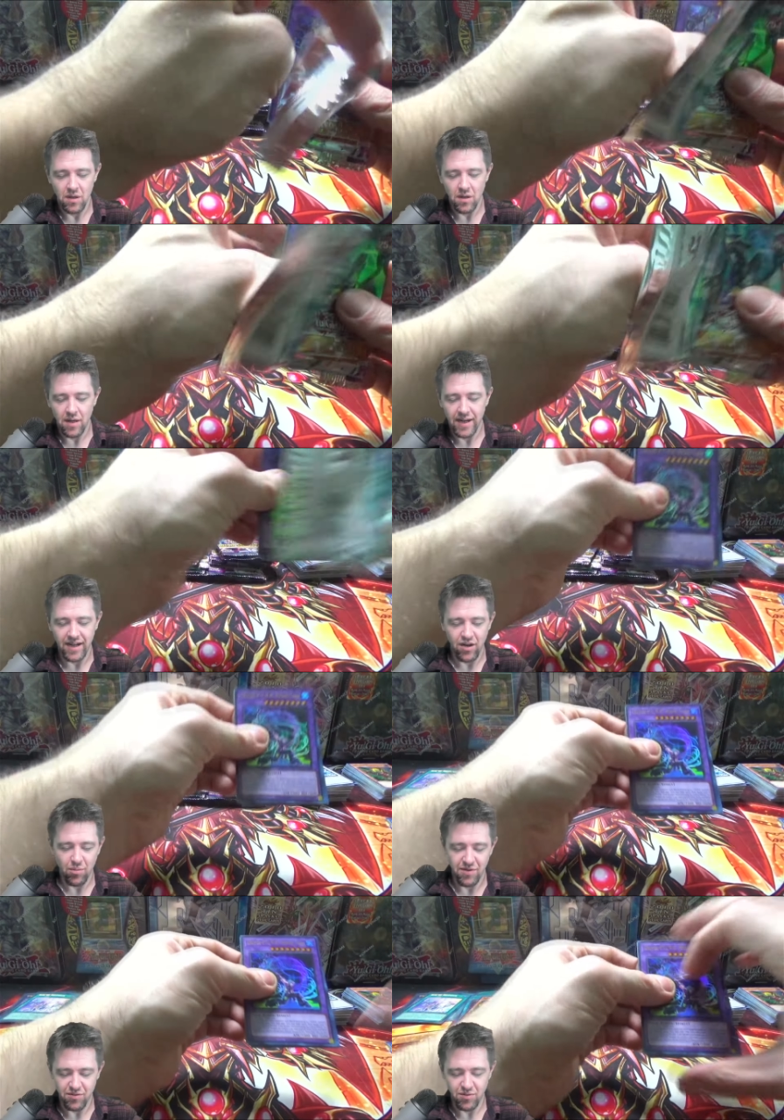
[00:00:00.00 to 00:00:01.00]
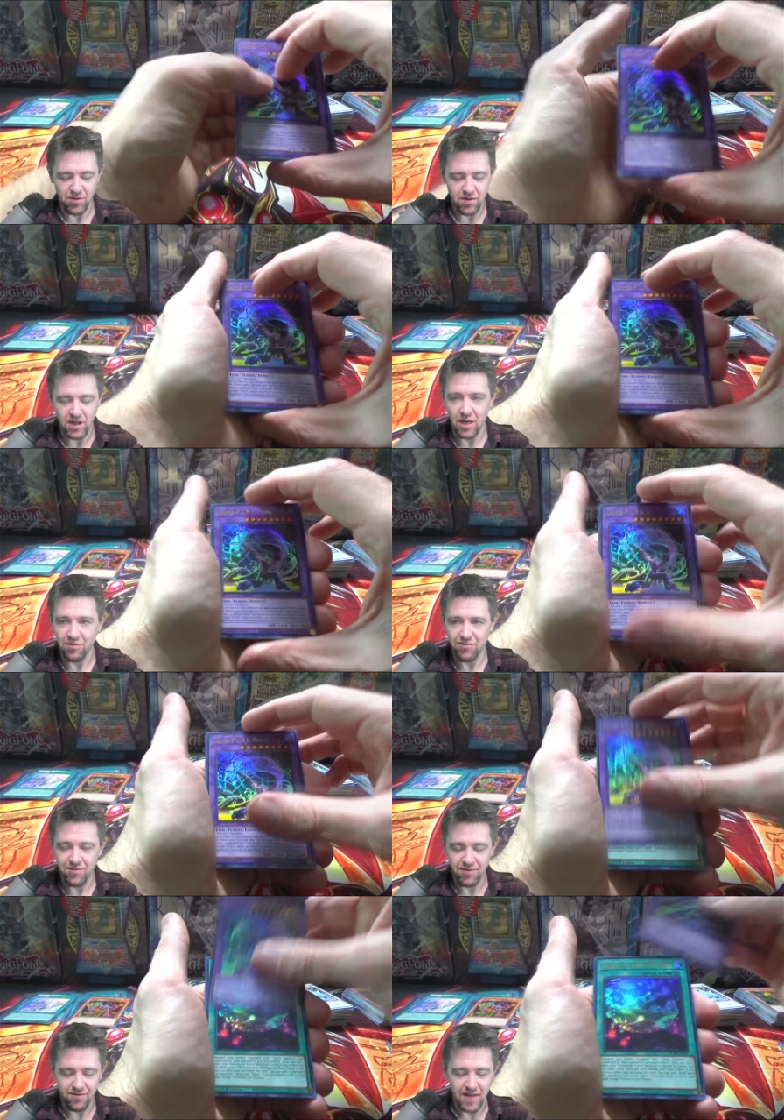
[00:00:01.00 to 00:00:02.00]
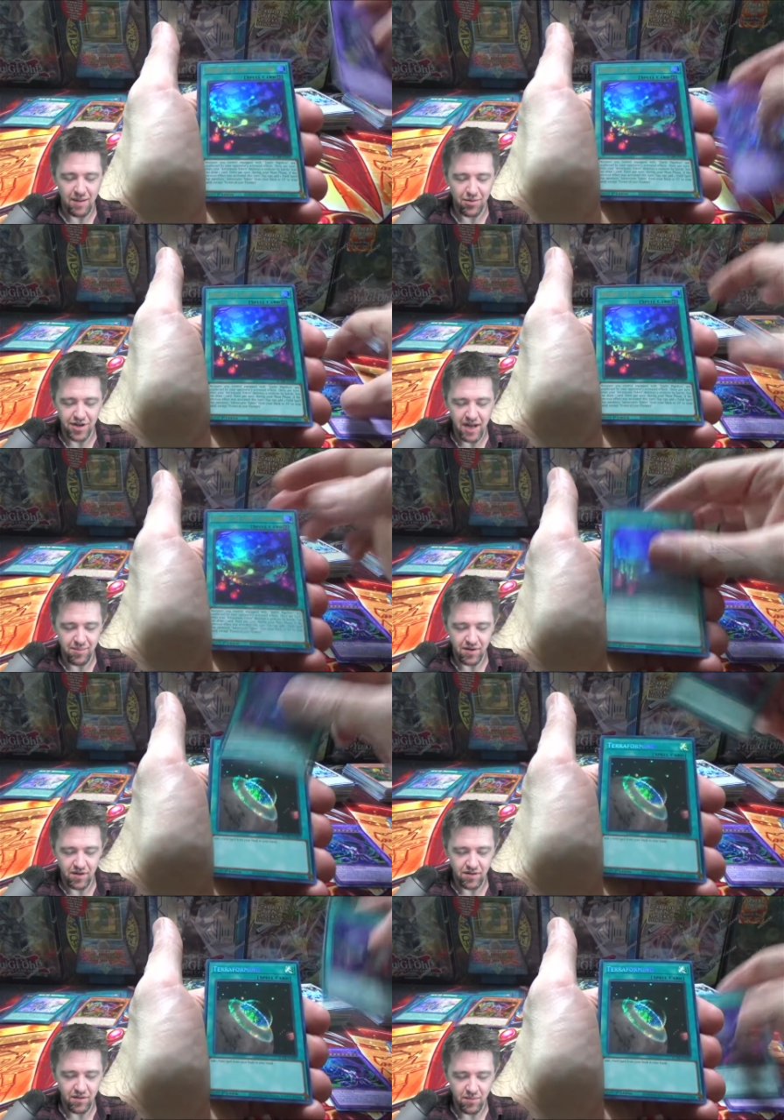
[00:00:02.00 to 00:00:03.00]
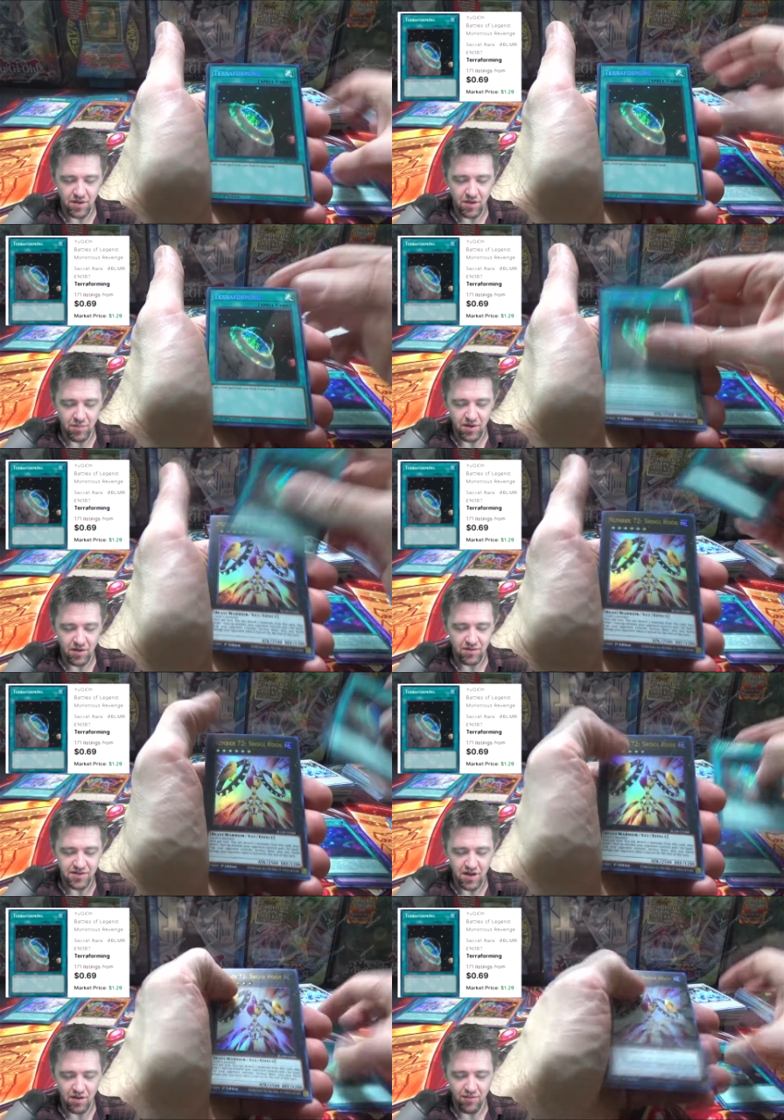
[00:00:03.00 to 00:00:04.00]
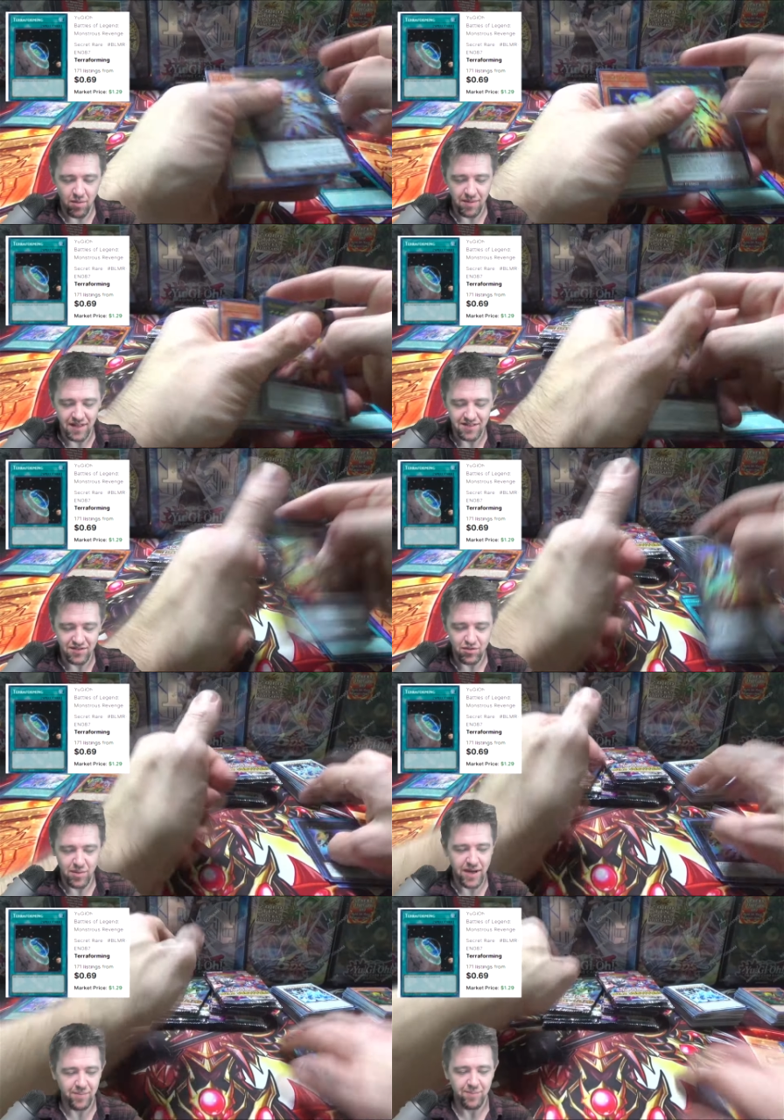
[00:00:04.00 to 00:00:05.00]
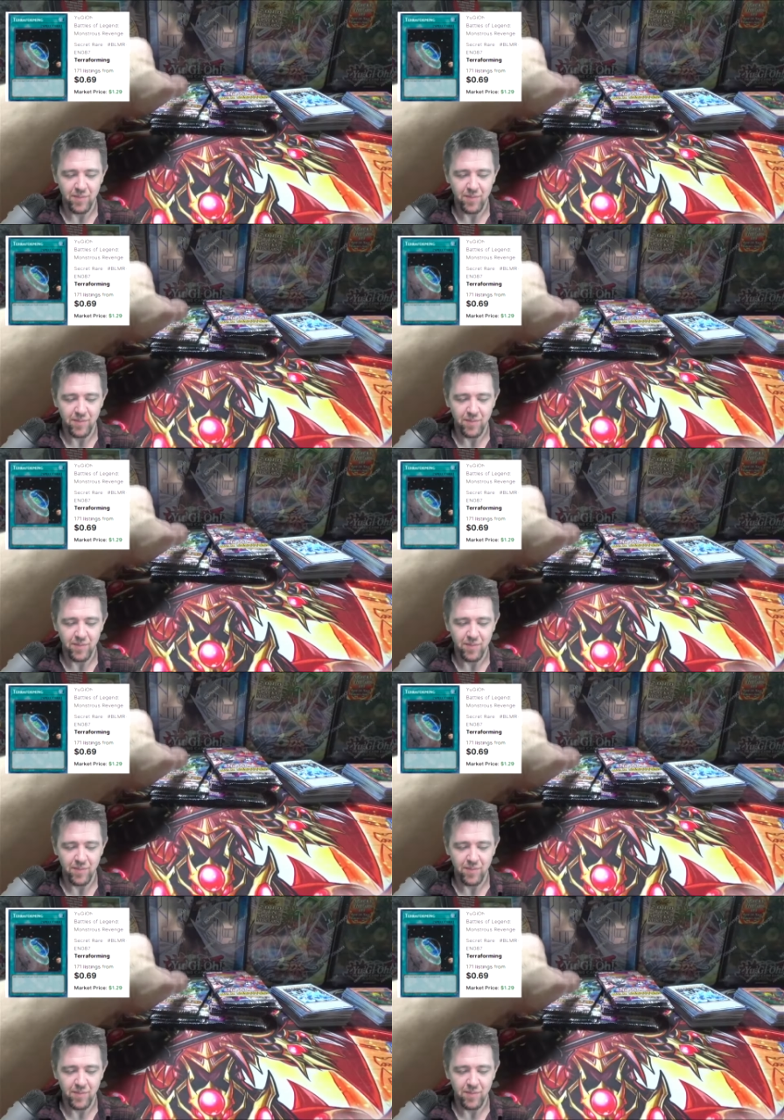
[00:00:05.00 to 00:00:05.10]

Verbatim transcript: I can't open this one. It keeps flabberdapping in the middle. Oh. Terraforming, that's not too bad.